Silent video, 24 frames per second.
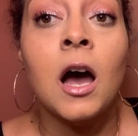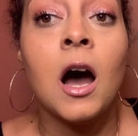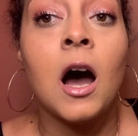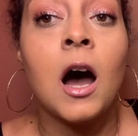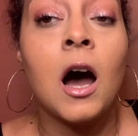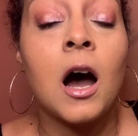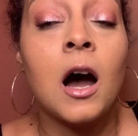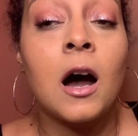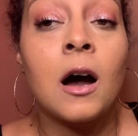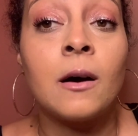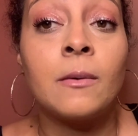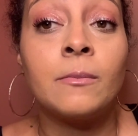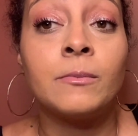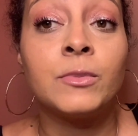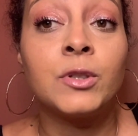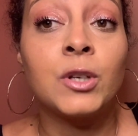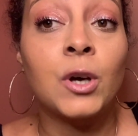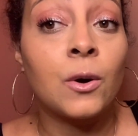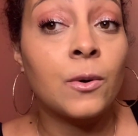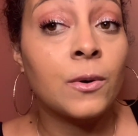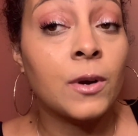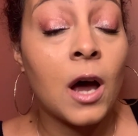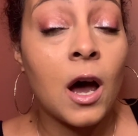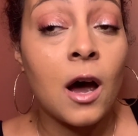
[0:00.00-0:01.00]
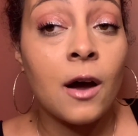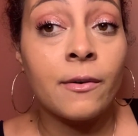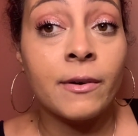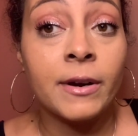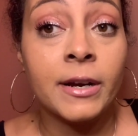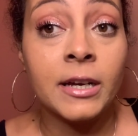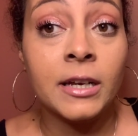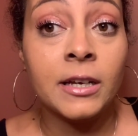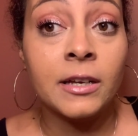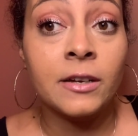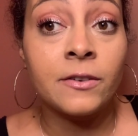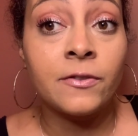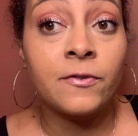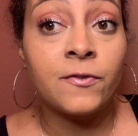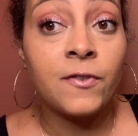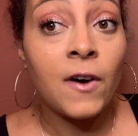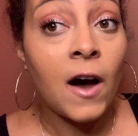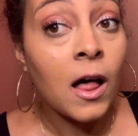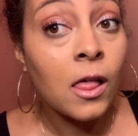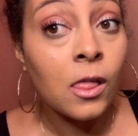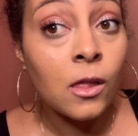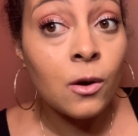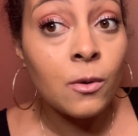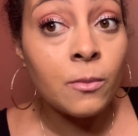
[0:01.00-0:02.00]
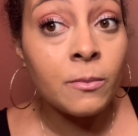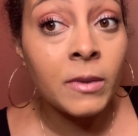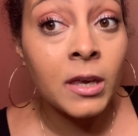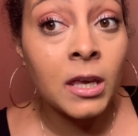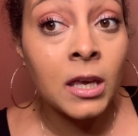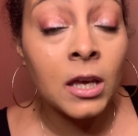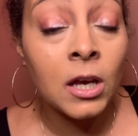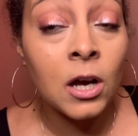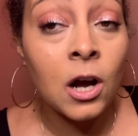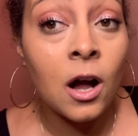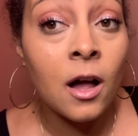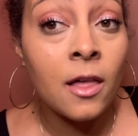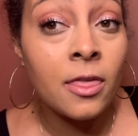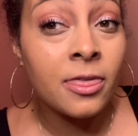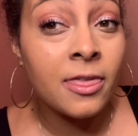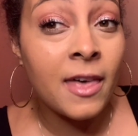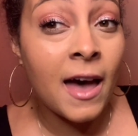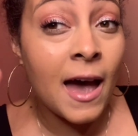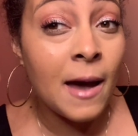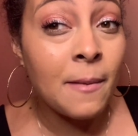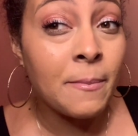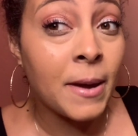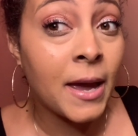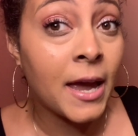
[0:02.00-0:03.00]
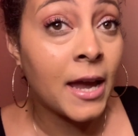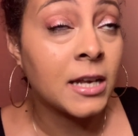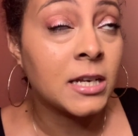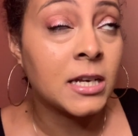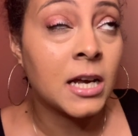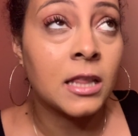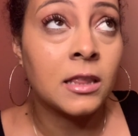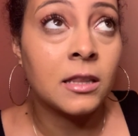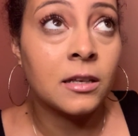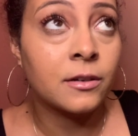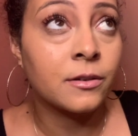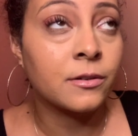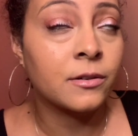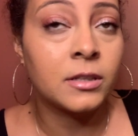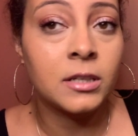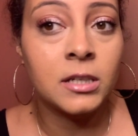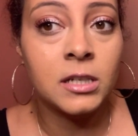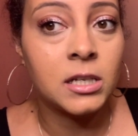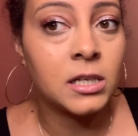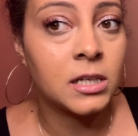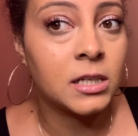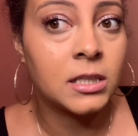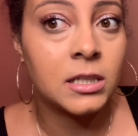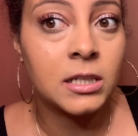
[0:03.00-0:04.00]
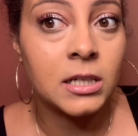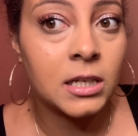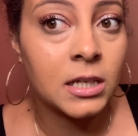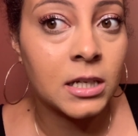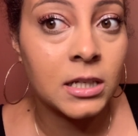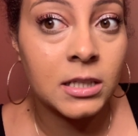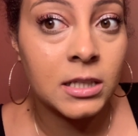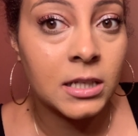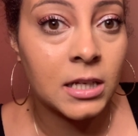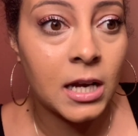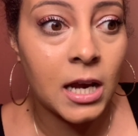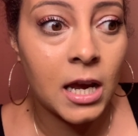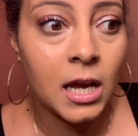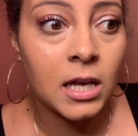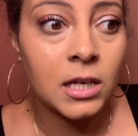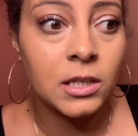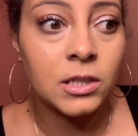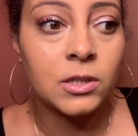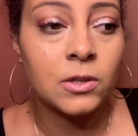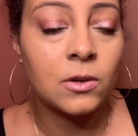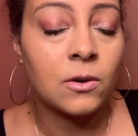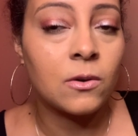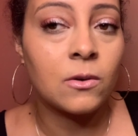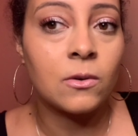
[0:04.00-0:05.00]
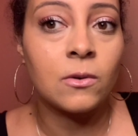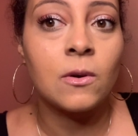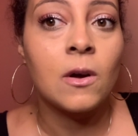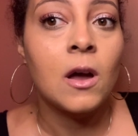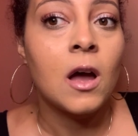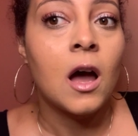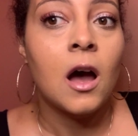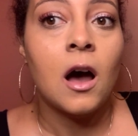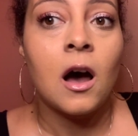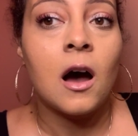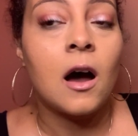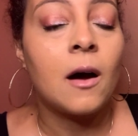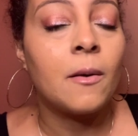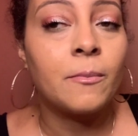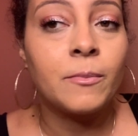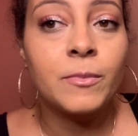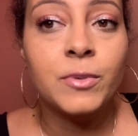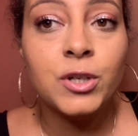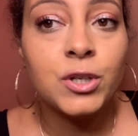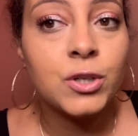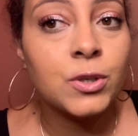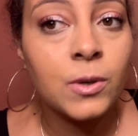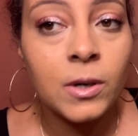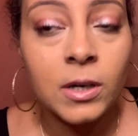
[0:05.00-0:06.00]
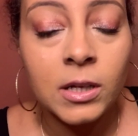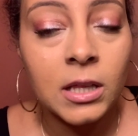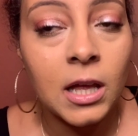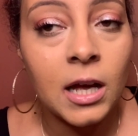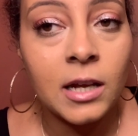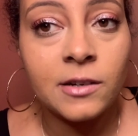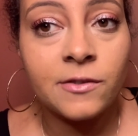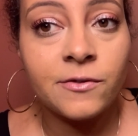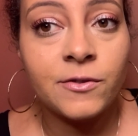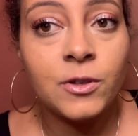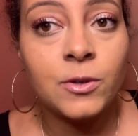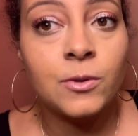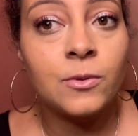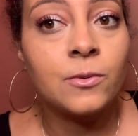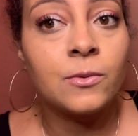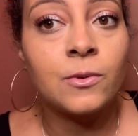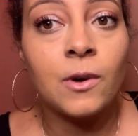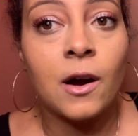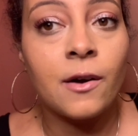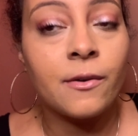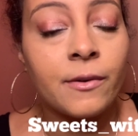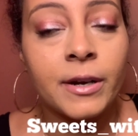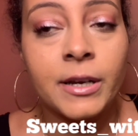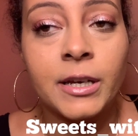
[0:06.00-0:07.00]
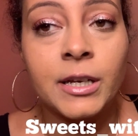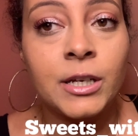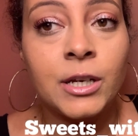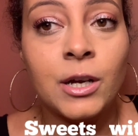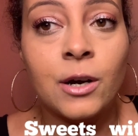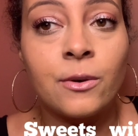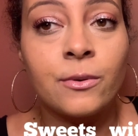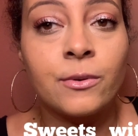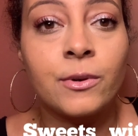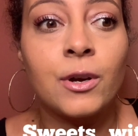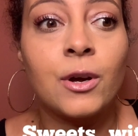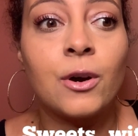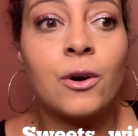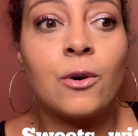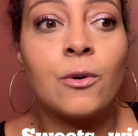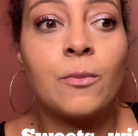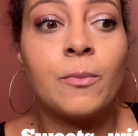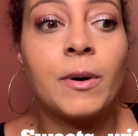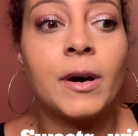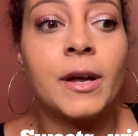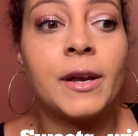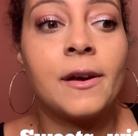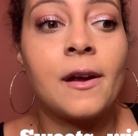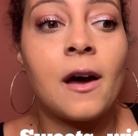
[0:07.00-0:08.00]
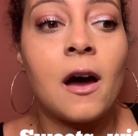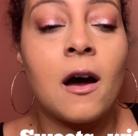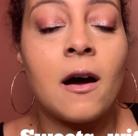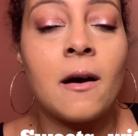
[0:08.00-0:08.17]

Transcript: don't already follow me on that page, I literally just did it today, so I'm sure a lot of you already don't know, but